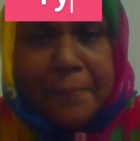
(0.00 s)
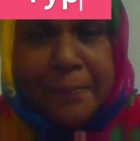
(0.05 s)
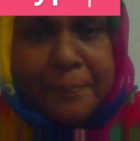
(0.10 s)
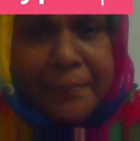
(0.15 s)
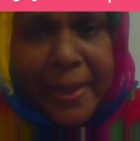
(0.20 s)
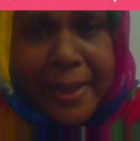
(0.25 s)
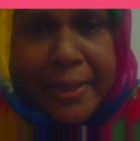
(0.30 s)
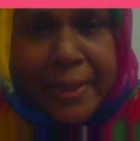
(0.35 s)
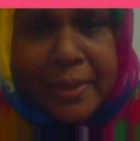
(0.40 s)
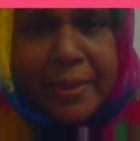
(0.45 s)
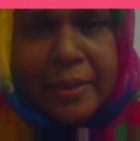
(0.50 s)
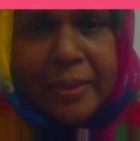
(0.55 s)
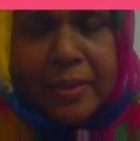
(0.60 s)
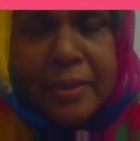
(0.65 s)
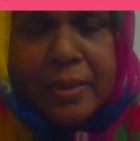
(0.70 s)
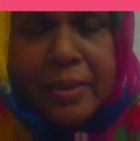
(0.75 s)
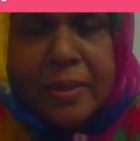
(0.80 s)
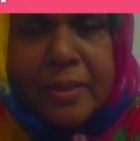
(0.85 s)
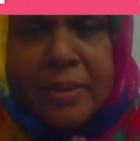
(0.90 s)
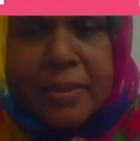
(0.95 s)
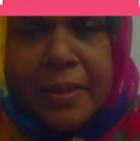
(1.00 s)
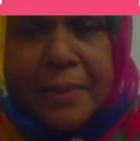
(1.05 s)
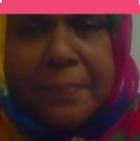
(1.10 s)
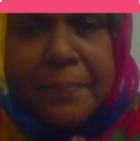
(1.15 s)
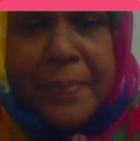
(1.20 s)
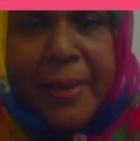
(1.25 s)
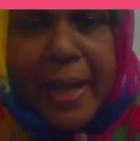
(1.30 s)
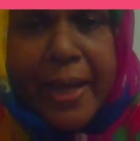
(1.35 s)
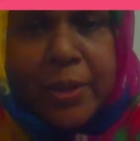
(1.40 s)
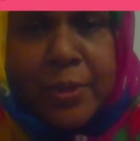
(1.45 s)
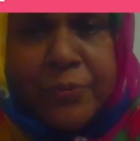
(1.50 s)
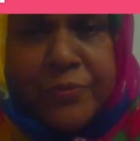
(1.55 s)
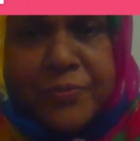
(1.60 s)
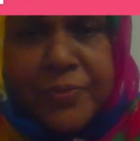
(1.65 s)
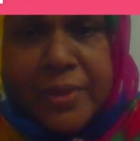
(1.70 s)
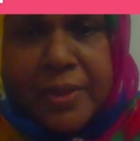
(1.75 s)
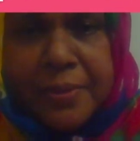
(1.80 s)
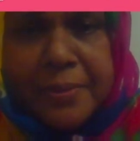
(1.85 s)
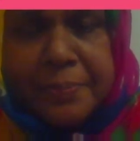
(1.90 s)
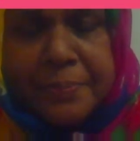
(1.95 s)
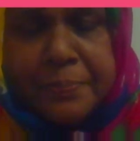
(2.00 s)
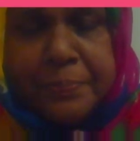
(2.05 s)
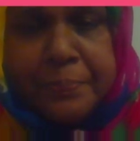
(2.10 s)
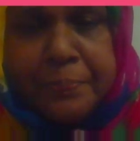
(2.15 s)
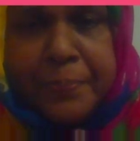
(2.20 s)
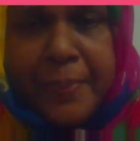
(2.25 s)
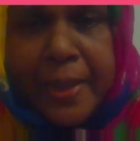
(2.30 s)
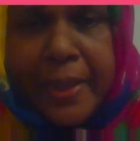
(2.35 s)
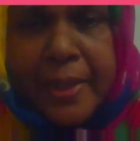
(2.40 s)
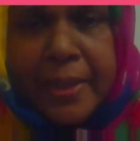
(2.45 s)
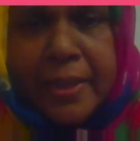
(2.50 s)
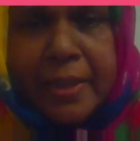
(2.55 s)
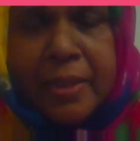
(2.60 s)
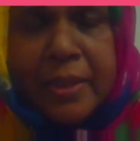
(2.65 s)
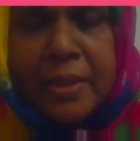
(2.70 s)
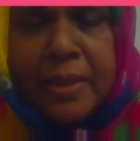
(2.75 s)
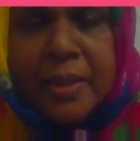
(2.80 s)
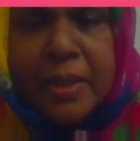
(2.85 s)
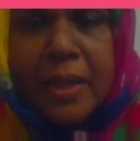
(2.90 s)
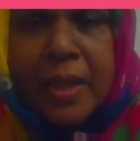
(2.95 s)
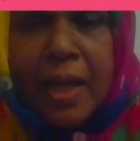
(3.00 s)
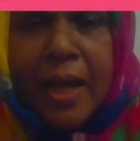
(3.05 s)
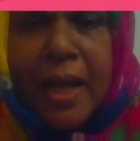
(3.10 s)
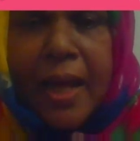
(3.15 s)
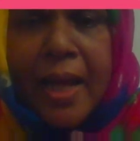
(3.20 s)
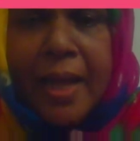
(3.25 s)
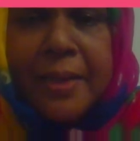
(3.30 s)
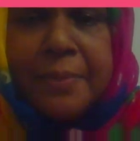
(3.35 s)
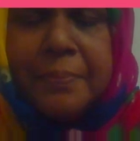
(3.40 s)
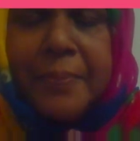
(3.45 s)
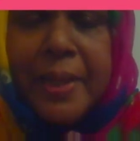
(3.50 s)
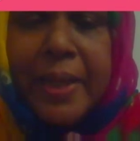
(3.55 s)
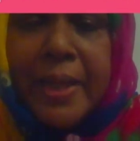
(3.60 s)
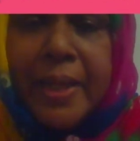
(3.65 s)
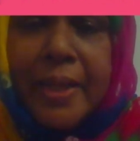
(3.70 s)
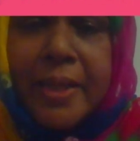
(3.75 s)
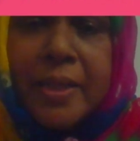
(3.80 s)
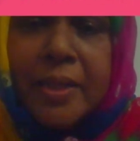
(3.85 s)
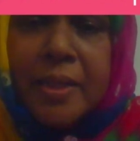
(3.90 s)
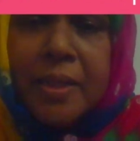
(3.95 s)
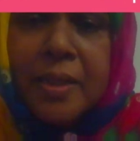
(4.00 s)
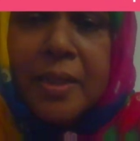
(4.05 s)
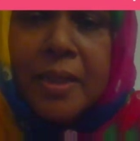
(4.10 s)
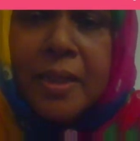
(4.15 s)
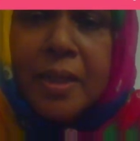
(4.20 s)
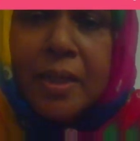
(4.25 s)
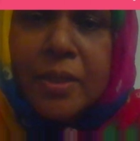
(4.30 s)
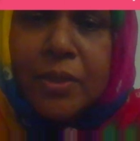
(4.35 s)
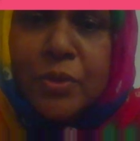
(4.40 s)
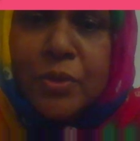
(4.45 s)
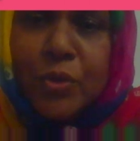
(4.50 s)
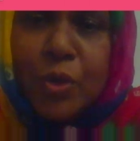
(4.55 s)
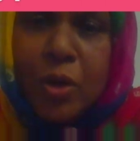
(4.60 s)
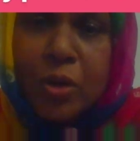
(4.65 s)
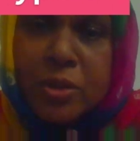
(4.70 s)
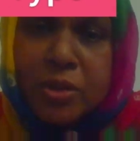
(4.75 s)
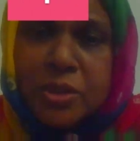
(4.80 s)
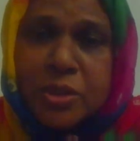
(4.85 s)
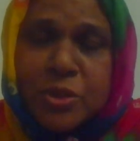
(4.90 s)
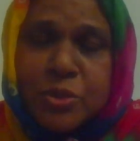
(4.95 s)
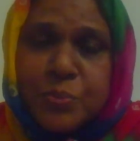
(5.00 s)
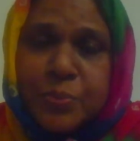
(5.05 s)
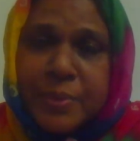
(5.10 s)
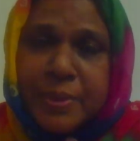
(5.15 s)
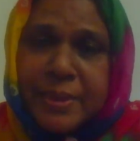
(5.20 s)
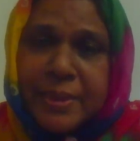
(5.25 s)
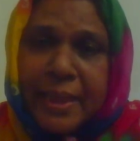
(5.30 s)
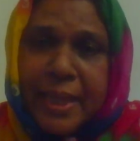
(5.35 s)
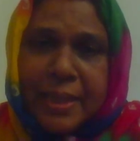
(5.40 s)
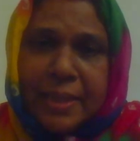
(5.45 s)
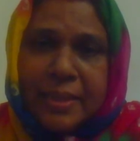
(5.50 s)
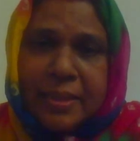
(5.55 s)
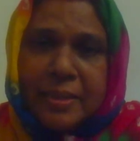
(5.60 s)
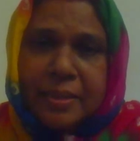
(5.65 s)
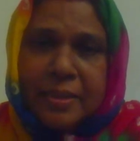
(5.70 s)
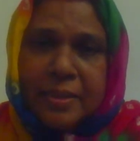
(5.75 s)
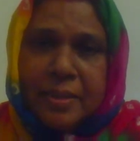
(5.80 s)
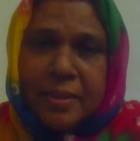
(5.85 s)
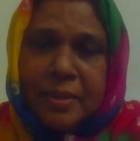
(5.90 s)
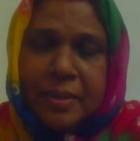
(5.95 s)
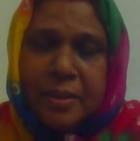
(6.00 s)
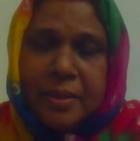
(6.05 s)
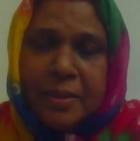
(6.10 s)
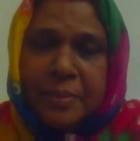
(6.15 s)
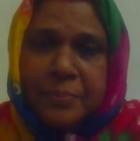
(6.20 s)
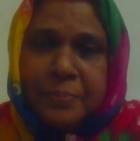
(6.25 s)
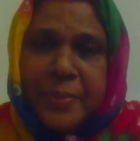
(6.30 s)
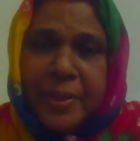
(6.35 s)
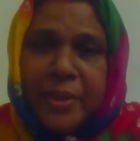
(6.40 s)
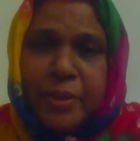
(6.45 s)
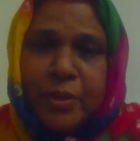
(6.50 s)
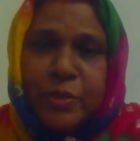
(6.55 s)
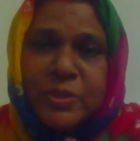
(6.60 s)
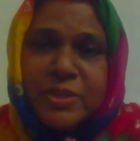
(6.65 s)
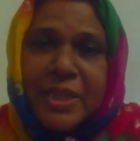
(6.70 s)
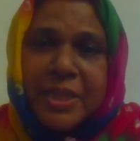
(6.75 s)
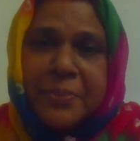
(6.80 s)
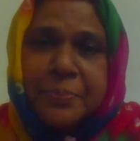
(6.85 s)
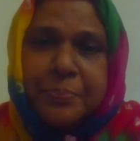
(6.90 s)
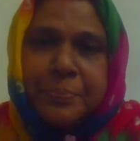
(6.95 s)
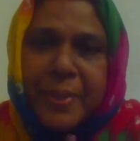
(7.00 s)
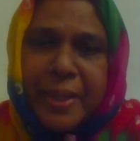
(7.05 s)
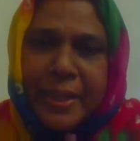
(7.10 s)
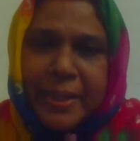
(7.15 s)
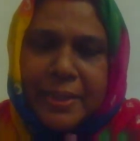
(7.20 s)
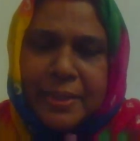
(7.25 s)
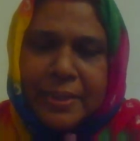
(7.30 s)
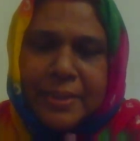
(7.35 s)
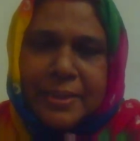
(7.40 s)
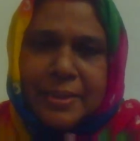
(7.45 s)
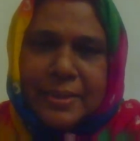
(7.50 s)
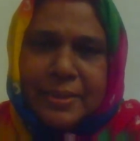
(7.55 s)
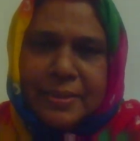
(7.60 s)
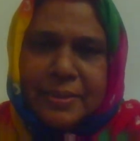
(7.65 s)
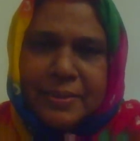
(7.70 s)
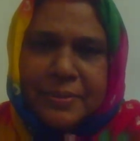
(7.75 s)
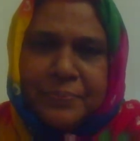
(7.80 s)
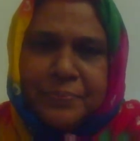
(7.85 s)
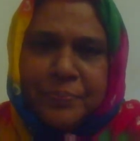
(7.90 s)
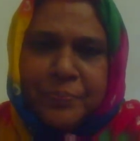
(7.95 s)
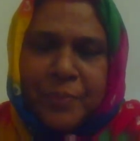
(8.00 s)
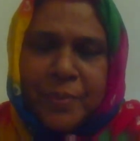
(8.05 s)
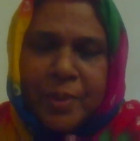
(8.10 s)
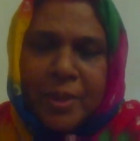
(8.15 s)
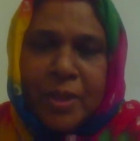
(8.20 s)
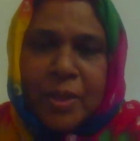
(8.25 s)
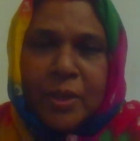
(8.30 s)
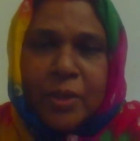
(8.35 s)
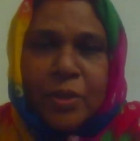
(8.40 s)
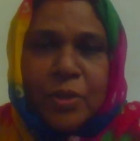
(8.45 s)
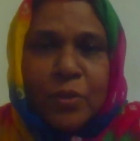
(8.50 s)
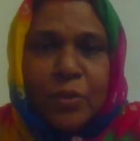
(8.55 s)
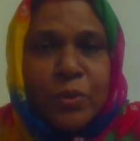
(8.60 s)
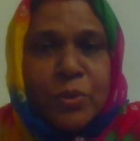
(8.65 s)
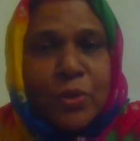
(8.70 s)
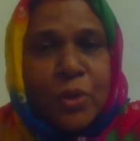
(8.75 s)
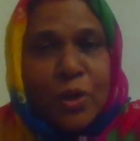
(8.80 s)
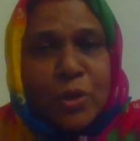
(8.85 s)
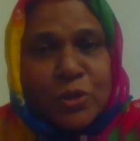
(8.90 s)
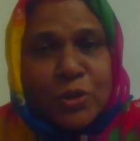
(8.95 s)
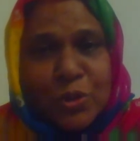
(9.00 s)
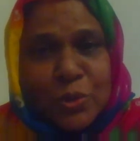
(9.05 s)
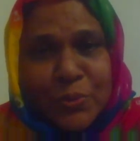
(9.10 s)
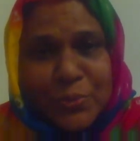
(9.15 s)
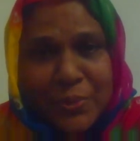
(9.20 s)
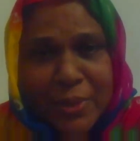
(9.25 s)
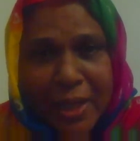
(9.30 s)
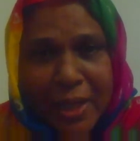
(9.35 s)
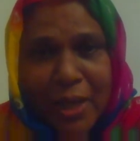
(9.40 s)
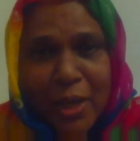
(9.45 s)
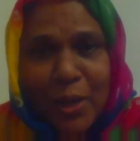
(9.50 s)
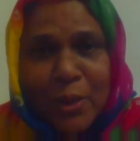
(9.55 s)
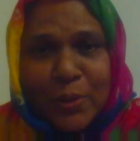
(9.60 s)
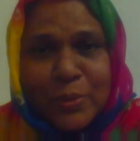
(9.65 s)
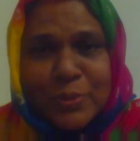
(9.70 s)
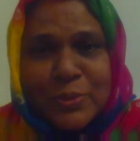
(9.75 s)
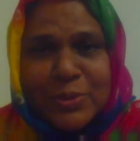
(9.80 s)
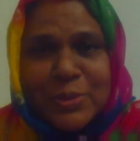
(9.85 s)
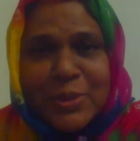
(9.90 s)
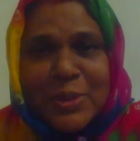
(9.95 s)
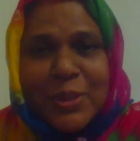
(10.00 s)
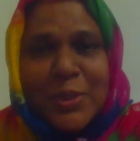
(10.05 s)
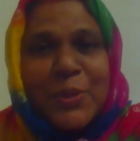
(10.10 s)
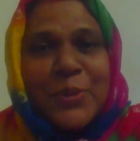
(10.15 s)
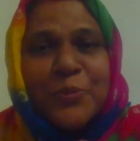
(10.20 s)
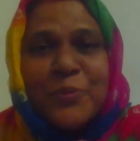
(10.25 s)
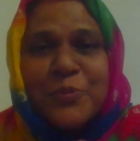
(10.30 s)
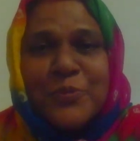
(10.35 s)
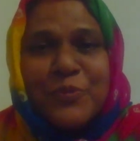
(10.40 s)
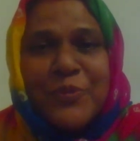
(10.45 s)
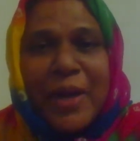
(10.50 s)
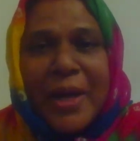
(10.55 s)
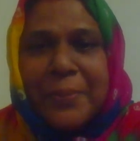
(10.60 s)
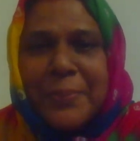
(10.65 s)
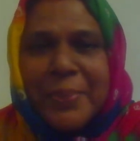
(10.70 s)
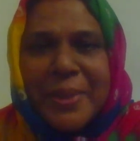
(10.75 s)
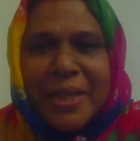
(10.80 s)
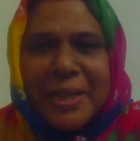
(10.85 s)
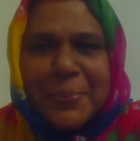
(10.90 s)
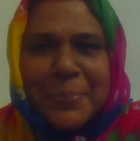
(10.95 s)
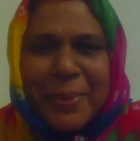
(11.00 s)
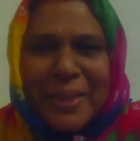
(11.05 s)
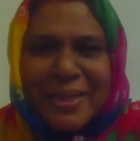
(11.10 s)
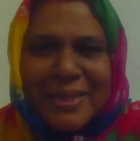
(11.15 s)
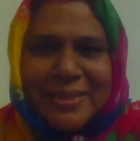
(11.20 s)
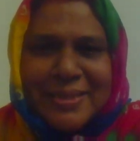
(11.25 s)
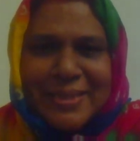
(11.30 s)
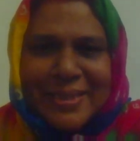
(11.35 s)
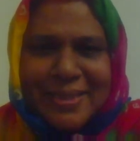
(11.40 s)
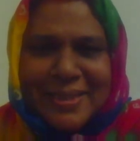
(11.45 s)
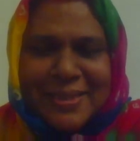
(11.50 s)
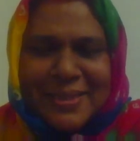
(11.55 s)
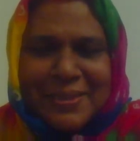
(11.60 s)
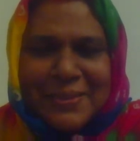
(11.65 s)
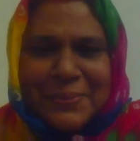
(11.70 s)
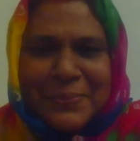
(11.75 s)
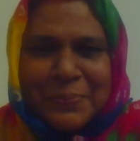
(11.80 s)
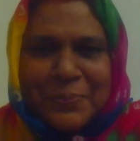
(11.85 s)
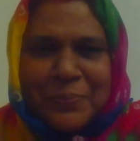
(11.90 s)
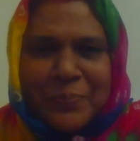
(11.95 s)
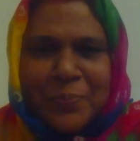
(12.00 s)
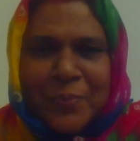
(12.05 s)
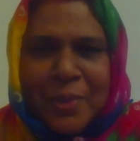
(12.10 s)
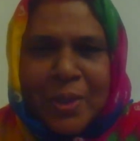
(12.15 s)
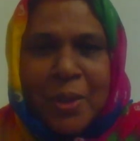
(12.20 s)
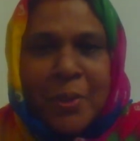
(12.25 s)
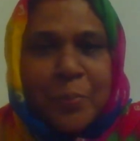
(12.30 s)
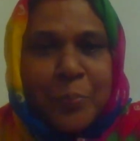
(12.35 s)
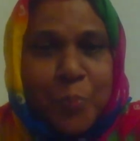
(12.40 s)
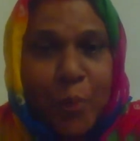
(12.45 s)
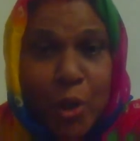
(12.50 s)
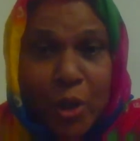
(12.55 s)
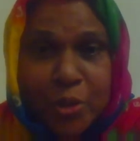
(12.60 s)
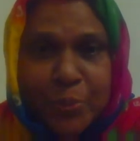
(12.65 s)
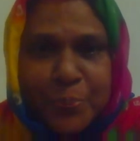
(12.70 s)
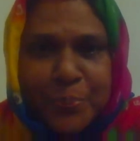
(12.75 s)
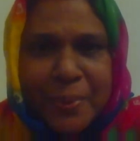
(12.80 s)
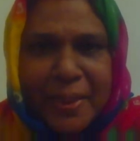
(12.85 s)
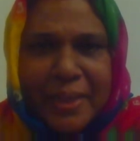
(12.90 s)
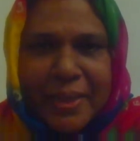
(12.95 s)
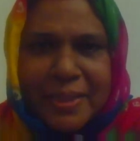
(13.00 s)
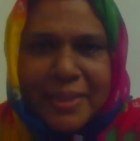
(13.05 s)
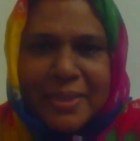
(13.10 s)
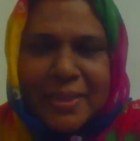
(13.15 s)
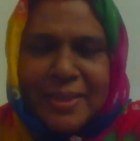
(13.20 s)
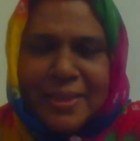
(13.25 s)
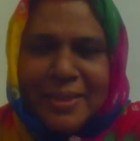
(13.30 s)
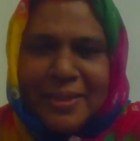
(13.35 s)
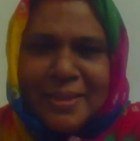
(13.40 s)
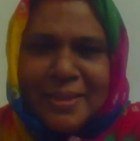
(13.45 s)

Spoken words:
pen, the back of the pen, and make dots with that by using paint. You could also try out fabric painting, pot painting.